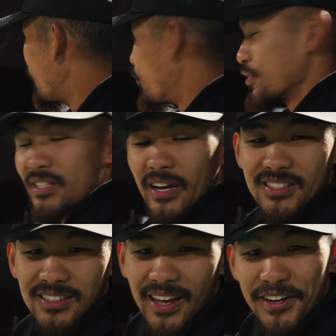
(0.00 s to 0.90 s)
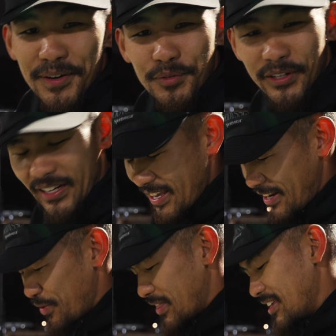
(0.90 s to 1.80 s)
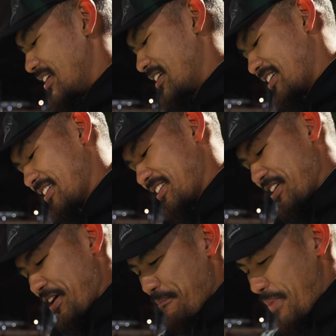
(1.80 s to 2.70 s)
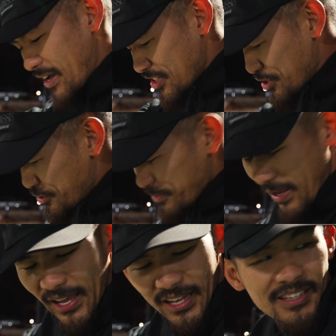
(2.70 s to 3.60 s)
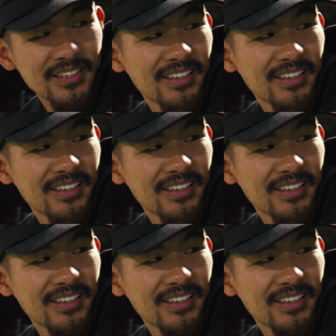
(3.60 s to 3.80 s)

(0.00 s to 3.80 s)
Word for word: for tonight's lineup, we're gonna hit it with the best shoes, man.